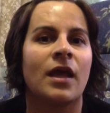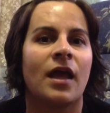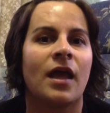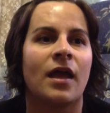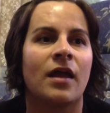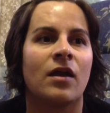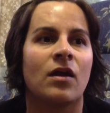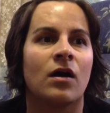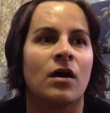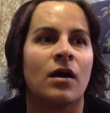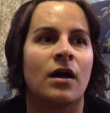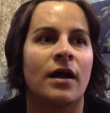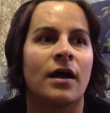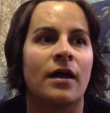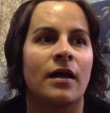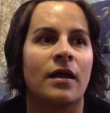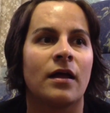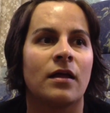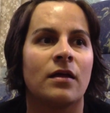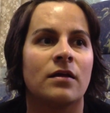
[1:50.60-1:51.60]
and
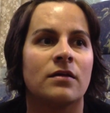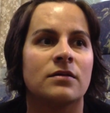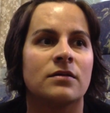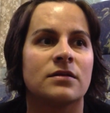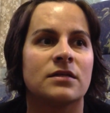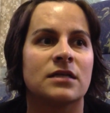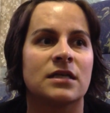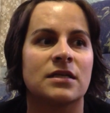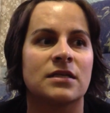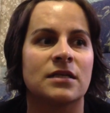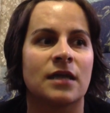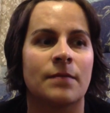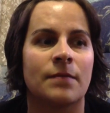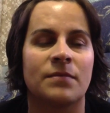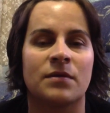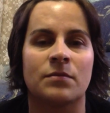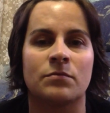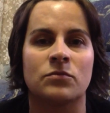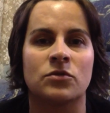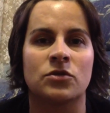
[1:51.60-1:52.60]
I sticky
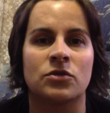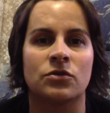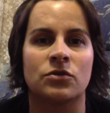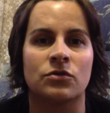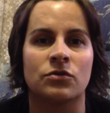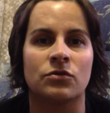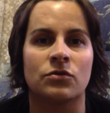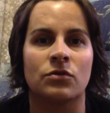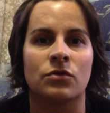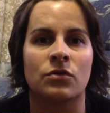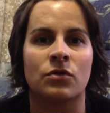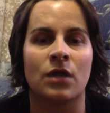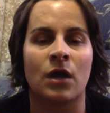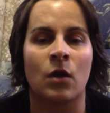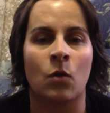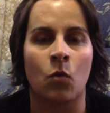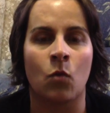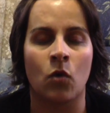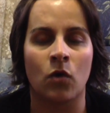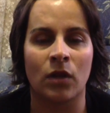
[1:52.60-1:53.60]
tape them to
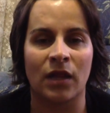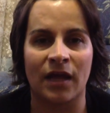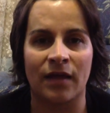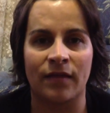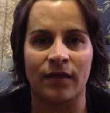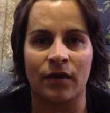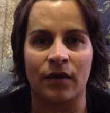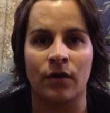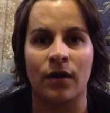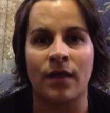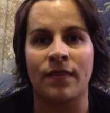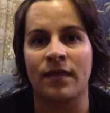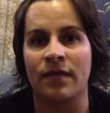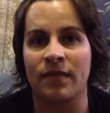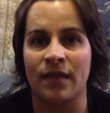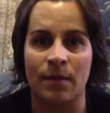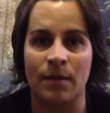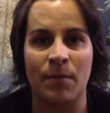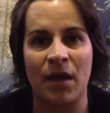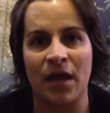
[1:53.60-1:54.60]
a wall out there and then
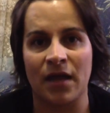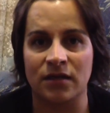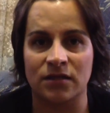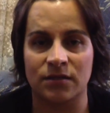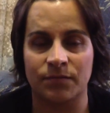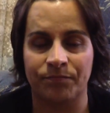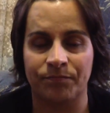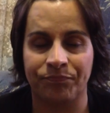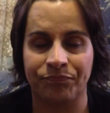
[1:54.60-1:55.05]
they paint.